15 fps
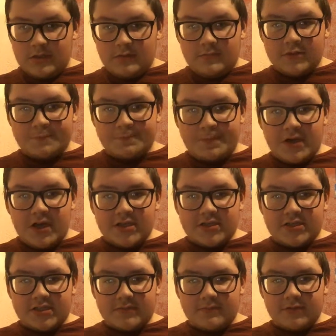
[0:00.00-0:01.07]
Was
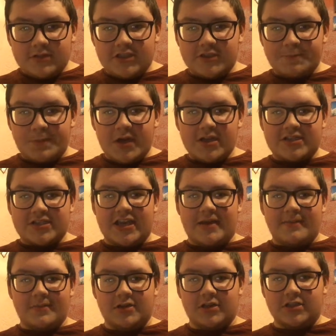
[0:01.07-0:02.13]
the Spurs
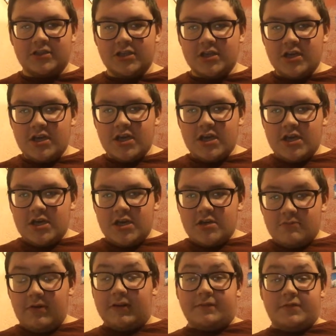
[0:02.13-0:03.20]
game good?
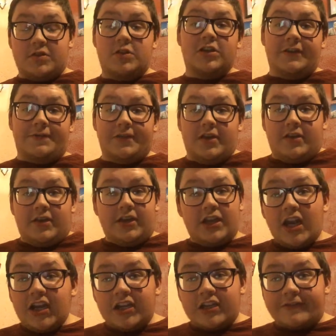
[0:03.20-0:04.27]
Well, it was good if you're a
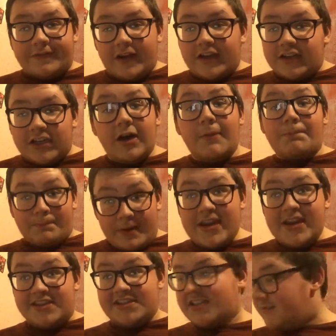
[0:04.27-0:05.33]
United fan. They got
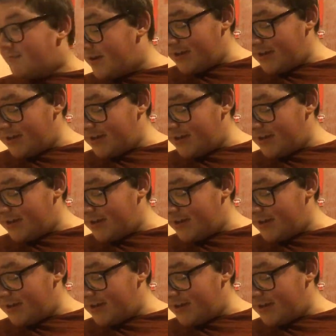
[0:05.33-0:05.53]
beat.